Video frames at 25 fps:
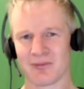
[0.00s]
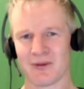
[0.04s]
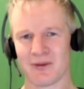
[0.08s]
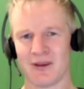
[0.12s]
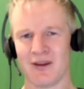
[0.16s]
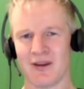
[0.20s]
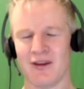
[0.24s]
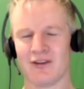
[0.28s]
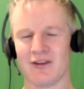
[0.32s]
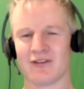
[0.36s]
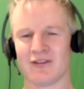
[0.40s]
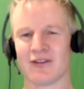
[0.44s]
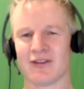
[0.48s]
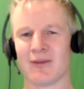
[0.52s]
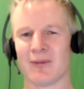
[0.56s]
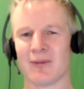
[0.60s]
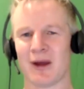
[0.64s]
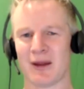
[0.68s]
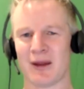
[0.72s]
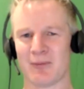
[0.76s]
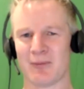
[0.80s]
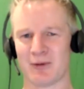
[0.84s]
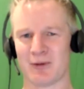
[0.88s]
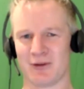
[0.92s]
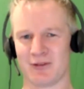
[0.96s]
here's the
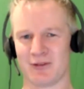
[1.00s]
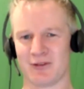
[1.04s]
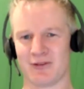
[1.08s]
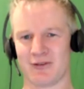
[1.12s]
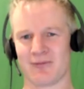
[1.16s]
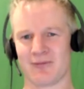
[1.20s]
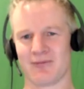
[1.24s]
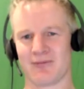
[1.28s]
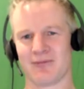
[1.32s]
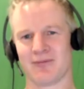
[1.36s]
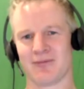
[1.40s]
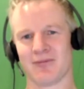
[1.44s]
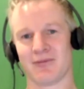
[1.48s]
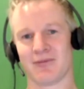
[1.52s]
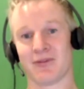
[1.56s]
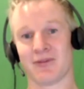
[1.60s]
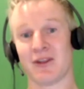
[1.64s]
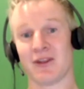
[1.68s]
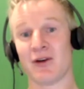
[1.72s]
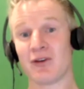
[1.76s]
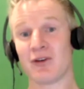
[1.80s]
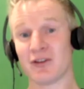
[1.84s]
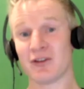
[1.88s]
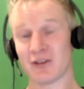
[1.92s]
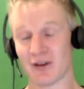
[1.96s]
papers.
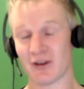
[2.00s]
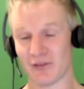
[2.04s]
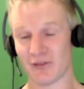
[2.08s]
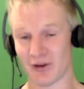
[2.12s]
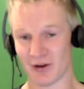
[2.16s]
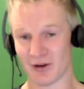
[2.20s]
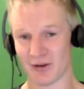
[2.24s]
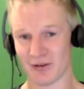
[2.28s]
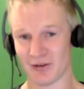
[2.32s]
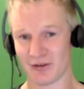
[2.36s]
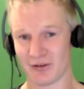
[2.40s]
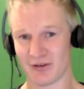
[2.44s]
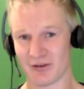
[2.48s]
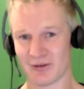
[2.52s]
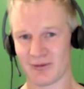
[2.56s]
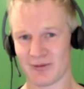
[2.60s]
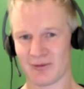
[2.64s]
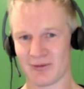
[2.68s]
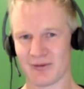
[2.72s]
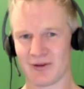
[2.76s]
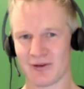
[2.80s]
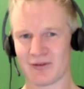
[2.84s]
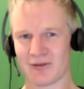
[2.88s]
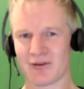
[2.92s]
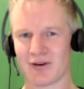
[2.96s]
There is evidence.
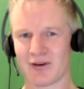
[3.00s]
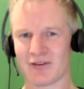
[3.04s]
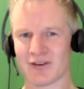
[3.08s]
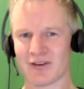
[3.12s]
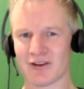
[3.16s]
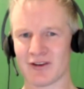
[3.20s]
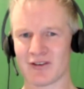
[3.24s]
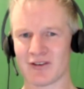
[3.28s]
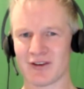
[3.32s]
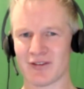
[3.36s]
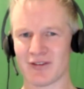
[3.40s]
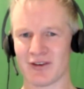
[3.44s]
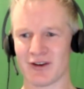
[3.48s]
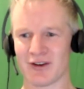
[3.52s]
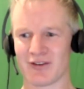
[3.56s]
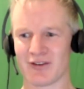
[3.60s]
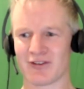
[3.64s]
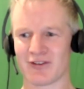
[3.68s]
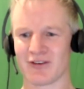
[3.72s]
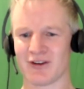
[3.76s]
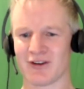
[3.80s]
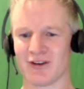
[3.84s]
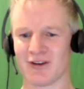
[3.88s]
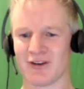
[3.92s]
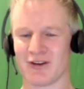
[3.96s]
There's research evidence.
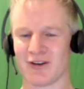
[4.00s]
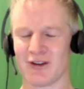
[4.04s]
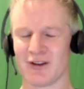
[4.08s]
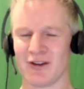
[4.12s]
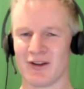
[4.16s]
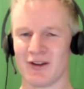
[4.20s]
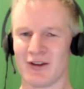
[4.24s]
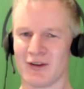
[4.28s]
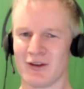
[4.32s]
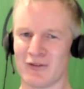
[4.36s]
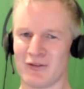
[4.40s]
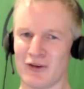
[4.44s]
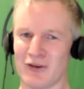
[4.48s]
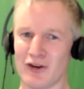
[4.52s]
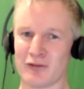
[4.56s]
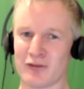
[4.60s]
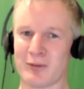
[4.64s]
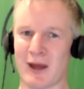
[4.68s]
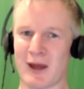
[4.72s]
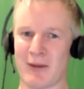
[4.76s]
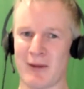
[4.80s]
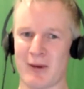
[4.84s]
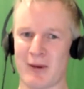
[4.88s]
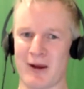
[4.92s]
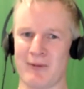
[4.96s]
So, first
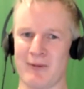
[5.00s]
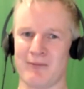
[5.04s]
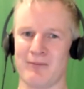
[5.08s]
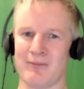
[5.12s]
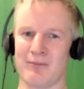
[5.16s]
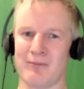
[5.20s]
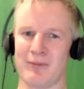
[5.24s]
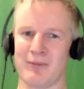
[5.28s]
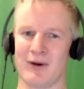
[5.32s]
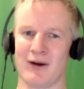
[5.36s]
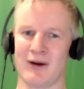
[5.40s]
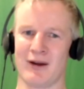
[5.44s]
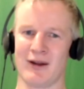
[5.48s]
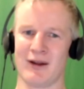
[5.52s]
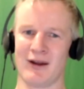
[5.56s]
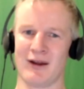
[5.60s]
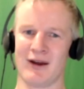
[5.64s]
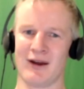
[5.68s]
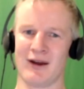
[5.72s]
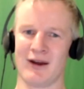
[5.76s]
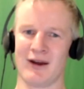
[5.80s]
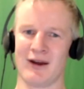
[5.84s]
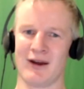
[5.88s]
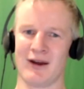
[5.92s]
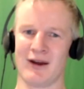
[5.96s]
paper, by
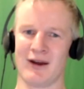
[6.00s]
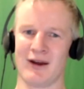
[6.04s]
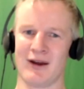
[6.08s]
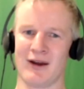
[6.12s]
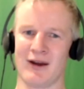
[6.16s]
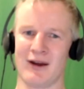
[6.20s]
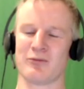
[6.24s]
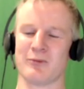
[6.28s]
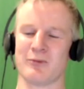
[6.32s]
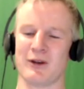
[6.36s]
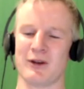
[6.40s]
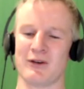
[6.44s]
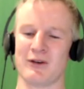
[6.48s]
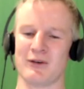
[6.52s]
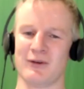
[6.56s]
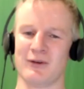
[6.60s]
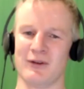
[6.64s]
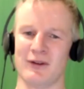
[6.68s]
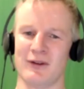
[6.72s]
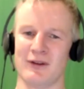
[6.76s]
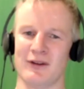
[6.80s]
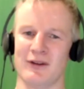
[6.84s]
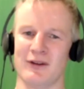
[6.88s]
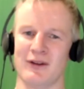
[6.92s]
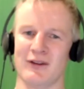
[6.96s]
uh, Eric Westman.
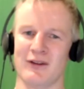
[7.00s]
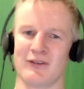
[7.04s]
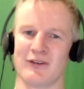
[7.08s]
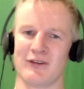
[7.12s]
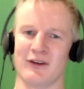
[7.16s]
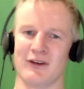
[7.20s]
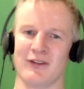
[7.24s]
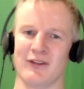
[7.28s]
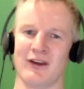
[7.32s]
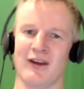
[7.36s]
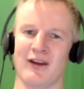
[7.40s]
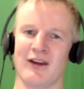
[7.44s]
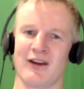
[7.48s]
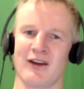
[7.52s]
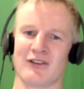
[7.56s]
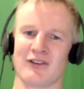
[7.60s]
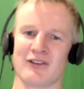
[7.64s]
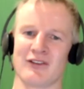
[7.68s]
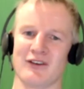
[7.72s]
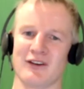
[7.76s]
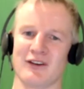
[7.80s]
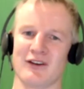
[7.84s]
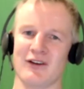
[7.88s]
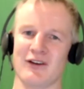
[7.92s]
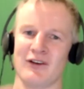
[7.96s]
So they
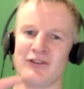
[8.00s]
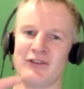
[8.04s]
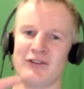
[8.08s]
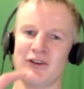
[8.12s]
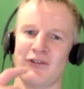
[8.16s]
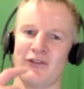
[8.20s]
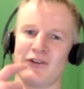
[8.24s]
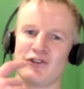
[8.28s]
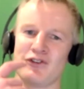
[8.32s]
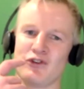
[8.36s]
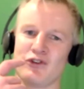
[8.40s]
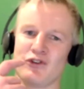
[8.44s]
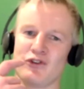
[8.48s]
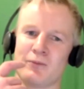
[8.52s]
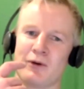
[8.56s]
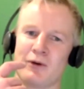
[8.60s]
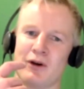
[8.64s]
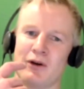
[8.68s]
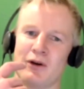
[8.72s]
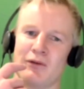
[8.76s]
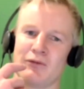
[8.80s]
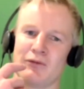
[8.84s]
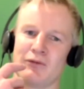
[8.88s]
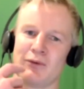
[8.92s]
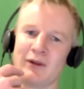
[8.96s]
actually did esophageal
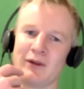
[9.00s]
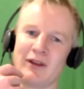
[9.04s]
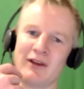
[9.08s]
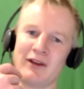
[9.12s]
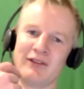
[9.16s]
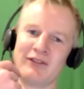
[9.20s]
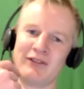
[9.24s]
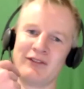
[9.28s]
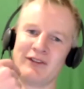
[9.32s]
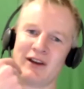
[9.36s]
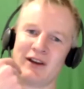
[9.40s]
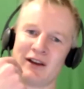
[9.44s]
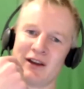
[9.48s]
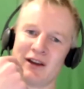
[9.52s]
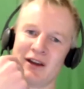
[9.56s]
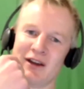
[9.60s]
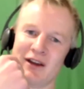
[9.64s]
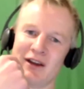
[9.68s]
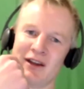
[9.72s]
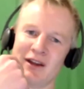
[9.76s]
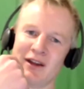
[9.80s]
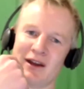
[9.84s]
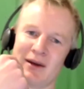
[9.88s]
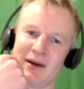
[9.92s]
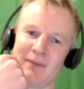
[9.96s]
probes where they stuck
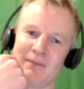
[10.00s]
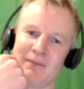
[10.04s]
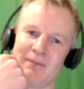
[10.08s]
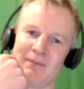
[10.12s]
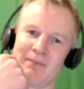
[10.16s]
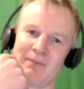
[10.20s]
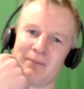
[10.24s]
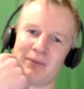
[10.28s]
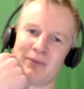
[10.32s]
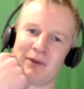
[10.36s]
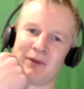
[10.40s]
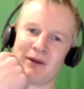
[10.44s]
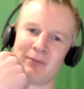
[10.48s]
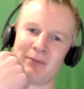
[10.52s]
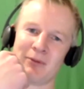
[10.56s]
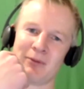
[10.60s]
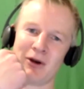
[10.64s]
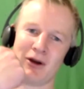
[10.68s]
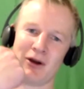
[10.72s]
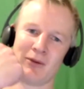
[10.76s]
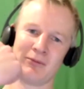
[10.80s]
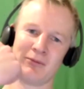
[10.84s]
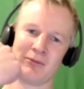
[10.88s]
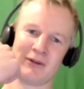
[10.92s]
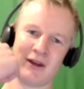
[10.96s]
a, um, a
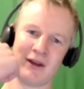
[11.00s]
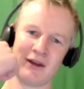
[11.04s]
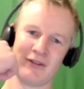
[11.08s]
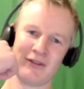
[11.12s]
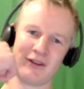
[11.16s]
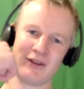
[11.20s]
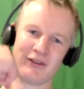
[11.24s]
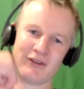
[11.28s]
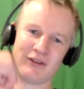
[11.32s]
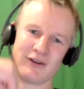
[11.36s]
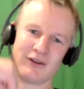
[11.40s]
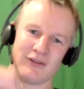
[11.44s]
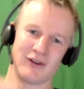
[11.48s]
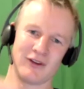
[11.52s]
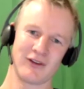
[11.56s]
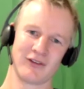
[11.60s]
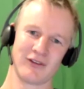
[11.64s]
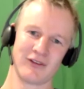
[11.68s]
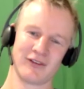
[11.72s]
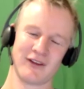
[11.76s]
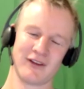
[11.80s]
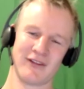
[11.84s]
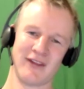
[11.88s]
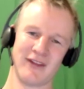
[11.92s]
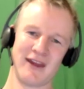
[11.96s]
probe down the
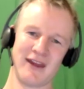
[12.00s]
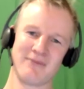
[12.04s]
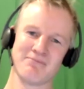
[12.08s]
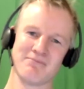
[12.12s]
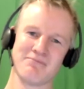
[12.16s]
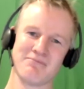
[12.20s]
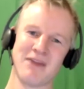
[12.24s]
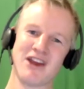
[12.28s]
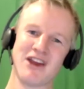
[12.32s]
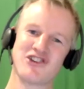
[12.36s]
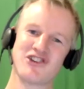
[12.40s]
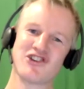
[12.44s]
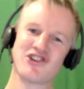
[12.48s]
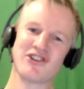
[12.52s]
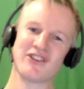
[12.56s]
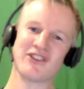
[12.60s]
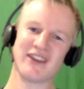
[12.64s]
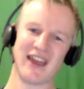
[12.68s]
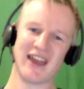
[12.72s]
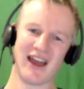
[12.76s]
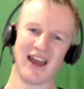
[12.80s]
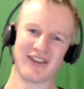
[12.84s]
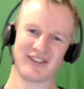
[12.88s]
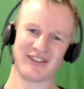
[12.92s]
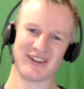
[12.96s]
esophagus and they measured
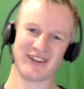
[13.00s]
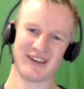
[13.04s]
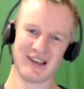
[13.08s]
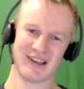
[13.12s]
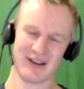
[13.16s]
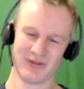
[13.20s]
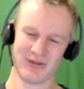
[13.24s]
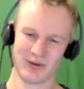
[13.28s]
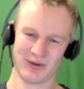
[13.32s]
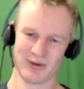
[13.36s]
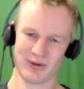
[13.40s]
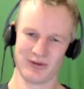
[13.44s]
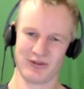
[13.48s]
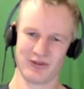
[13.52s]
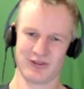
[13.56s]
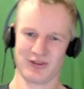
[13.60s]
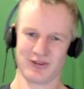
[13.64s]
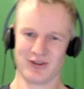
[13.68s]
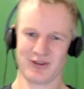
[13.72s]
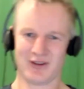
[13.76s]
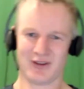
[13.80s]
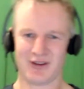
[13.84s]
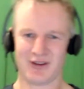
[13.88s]
the acid levels